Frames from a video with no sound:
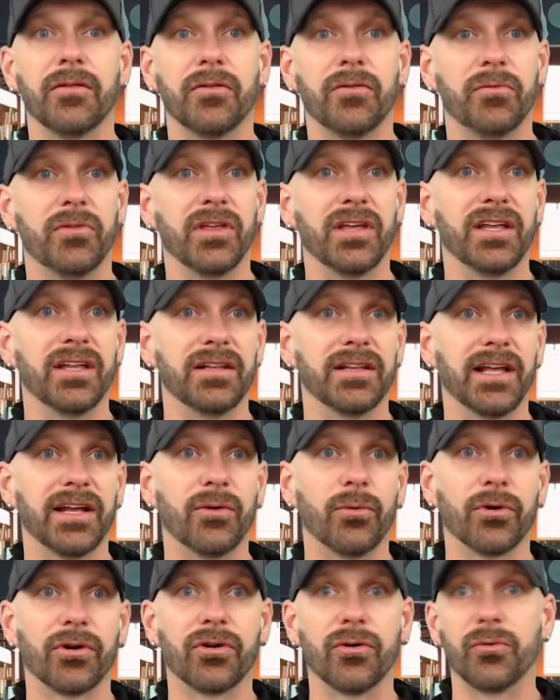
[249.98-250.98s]
the leg
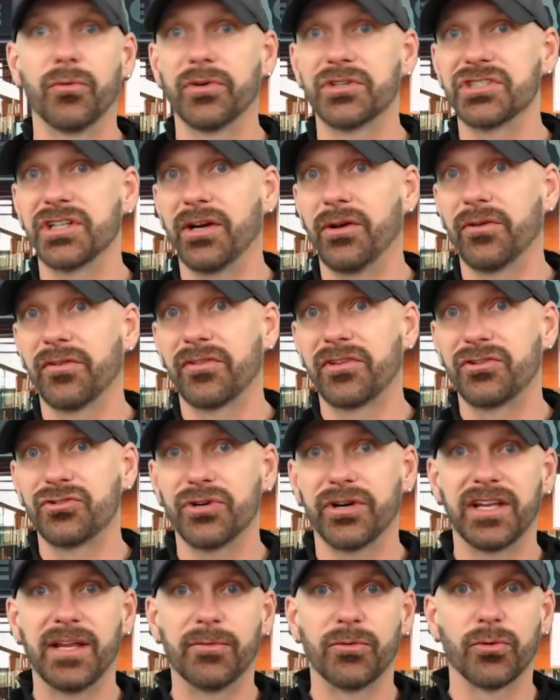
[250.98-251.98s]
workout, which I always try to
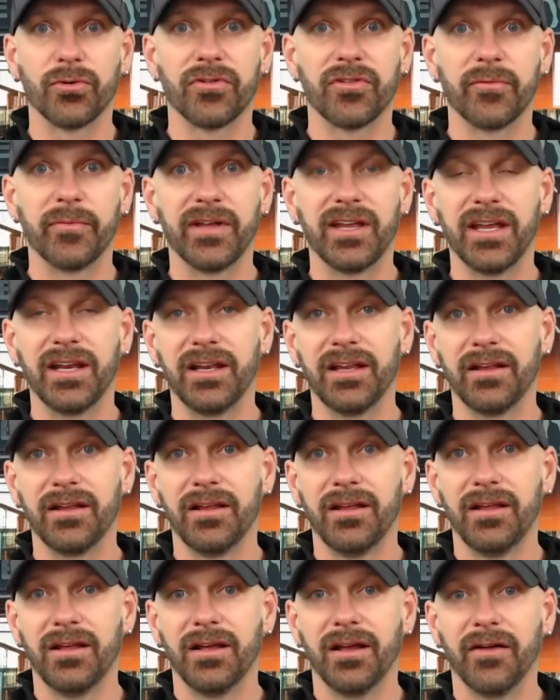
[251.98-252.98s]
keep towards the beginning
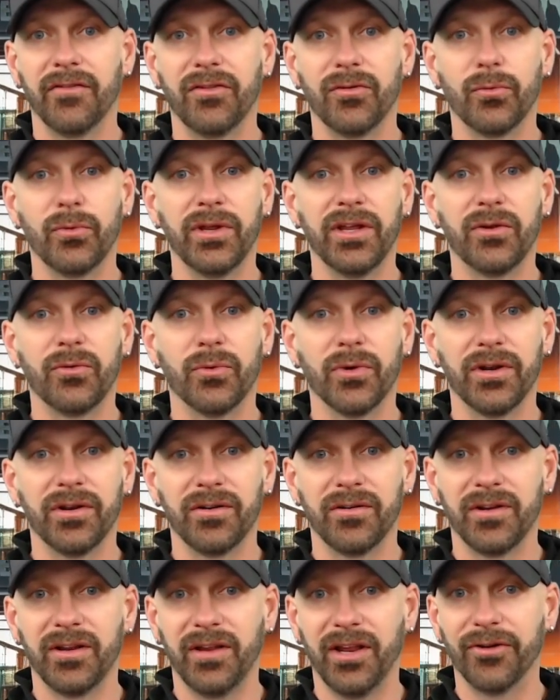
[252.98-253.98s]
of the week when
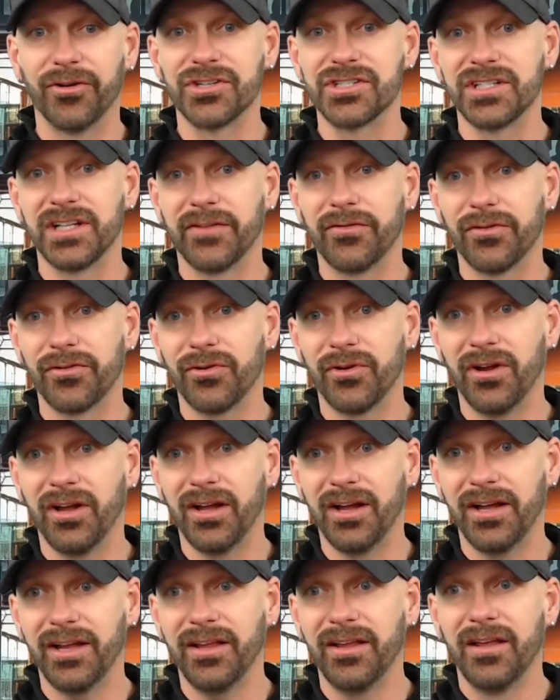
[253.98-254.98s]
energy levels are
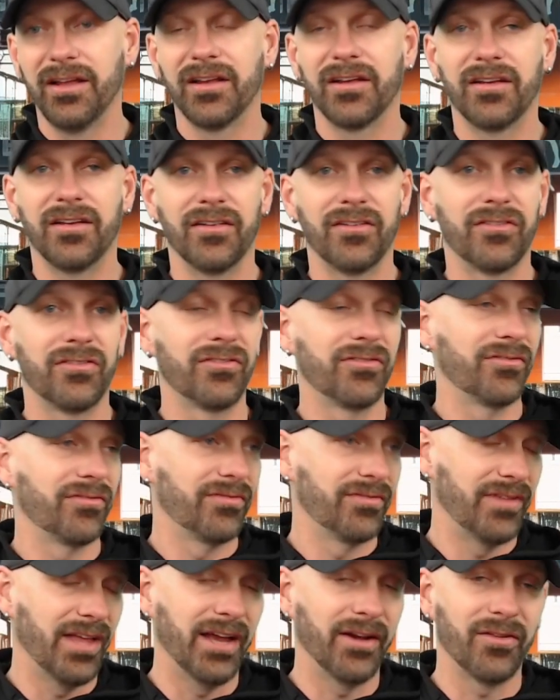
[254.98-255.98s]
high, because
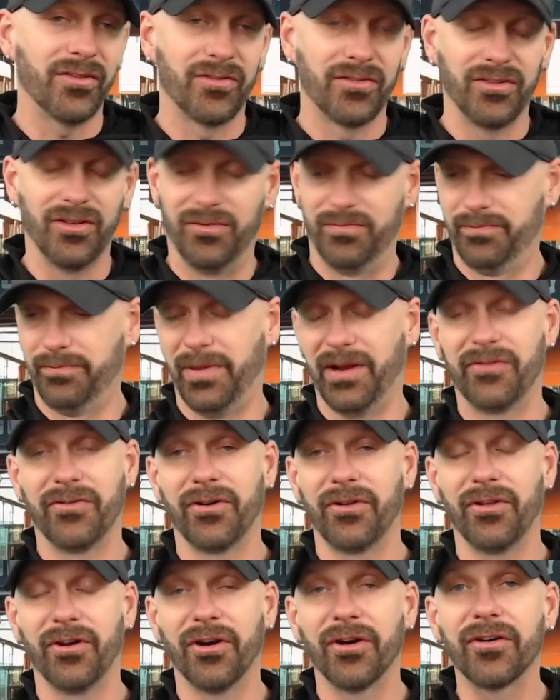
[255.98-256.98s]
that is by far
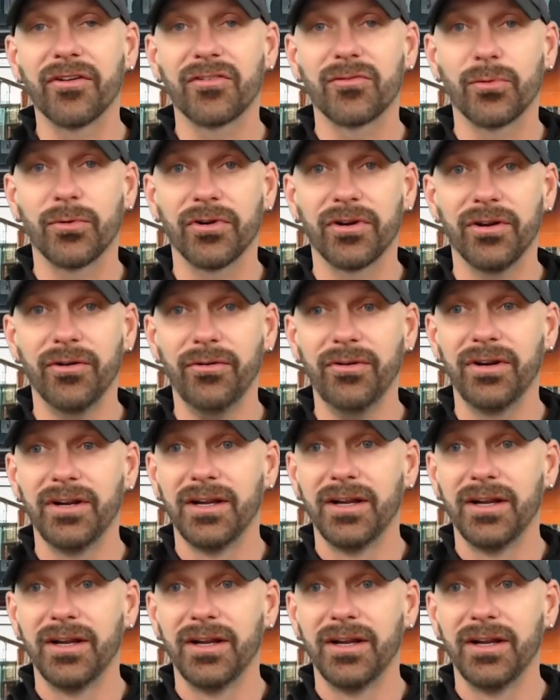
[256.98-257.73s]
the hardest workout.